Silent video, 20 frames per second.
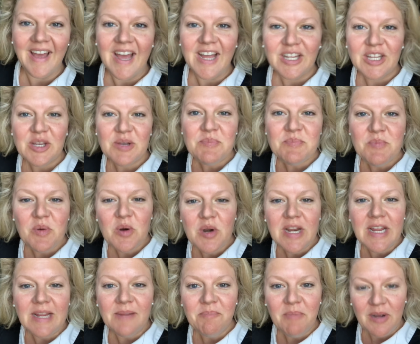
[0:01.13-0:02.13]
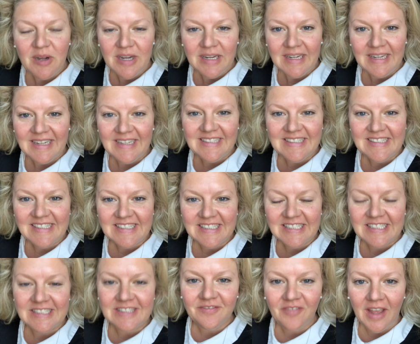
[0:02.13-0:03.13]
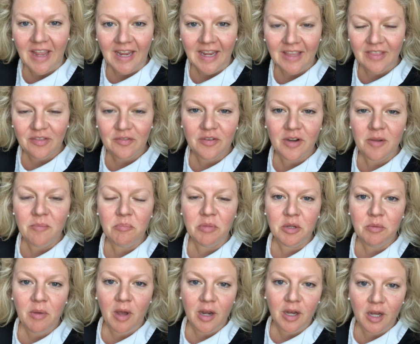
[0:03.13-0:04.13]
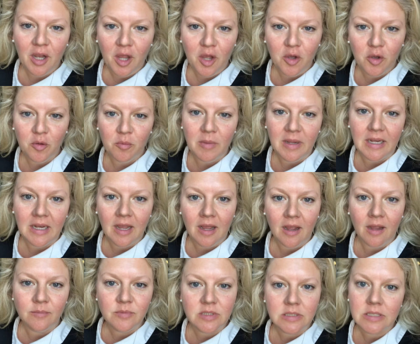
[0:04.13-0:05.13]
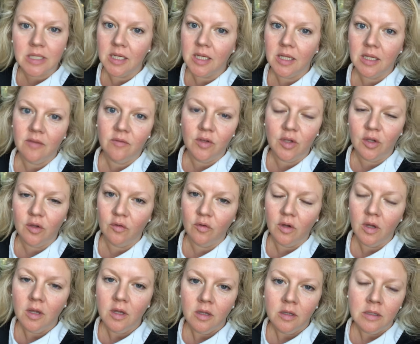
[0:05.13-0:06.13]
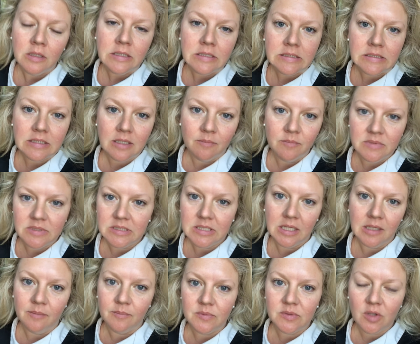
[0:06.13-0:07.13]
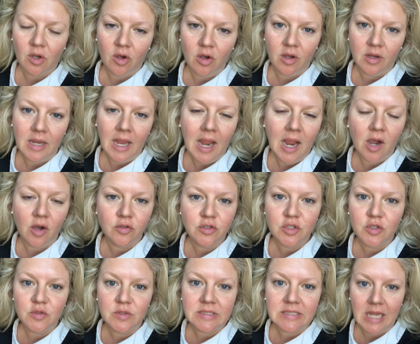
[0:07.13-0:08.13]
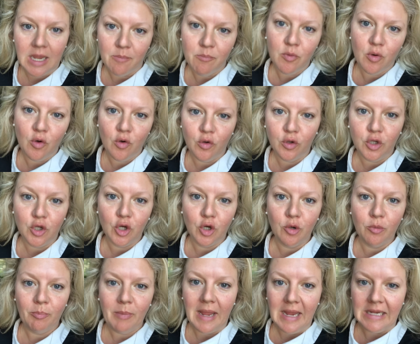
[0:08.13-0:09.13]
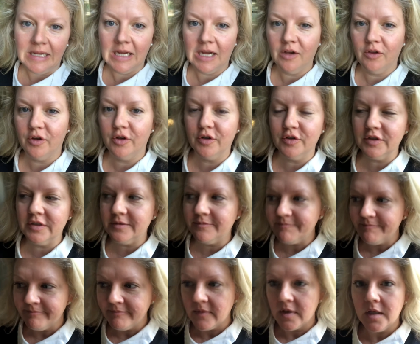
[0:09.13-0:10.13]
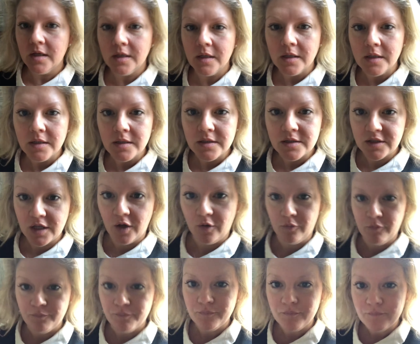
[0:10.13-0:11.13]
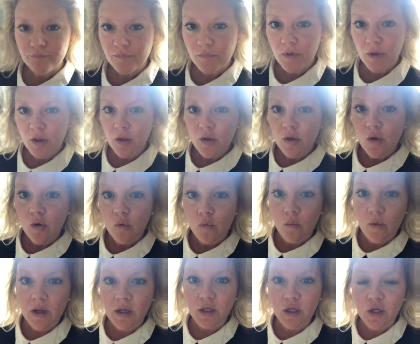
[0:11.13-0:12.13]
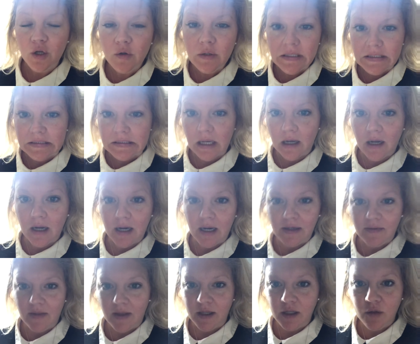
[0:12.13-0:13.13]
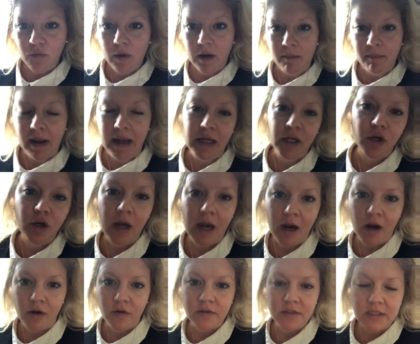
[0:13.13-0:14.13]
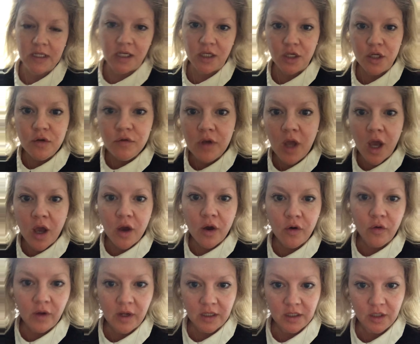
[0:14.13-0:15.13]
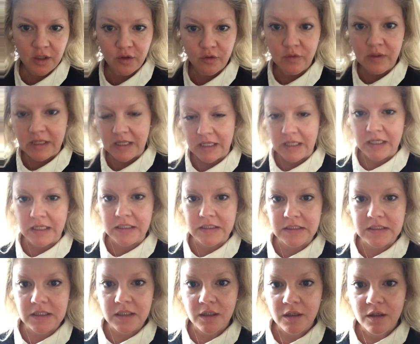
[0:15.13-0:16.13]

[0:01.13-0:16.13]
Good morning, Bonnies. This is Faith from Bluebonnet Home, and I'm just going to give you some tips on how to sample your paint colors. So, when you decide that you want to paint your house and you go and you get